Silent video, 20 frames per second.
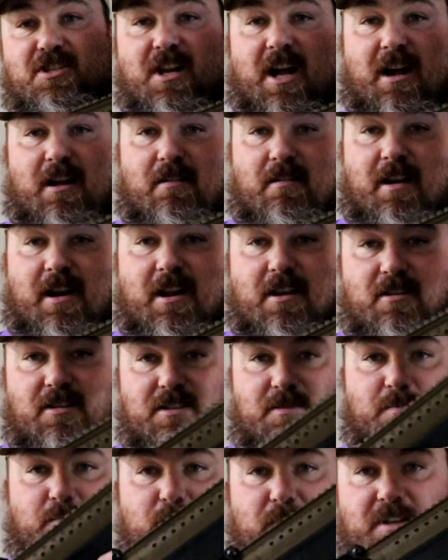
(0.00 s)
stock right now
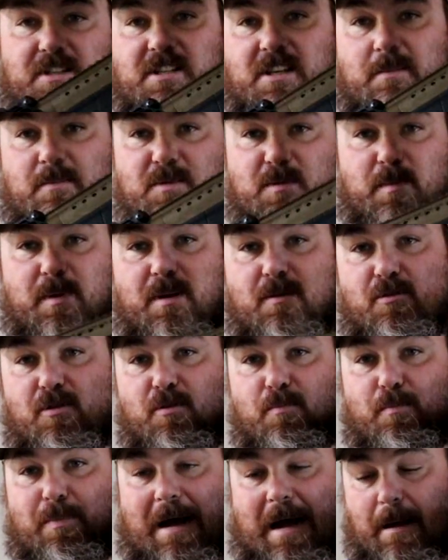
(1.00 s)
because it seems to be
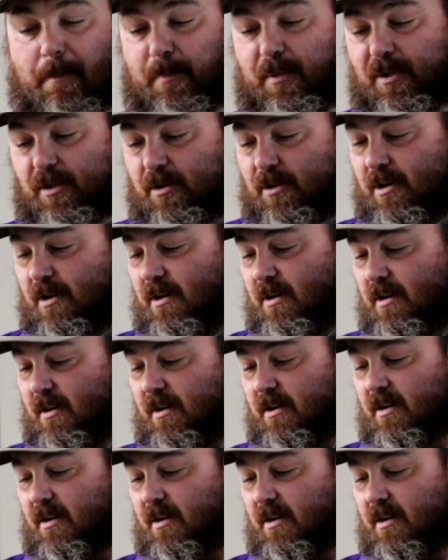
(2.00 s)
real popular.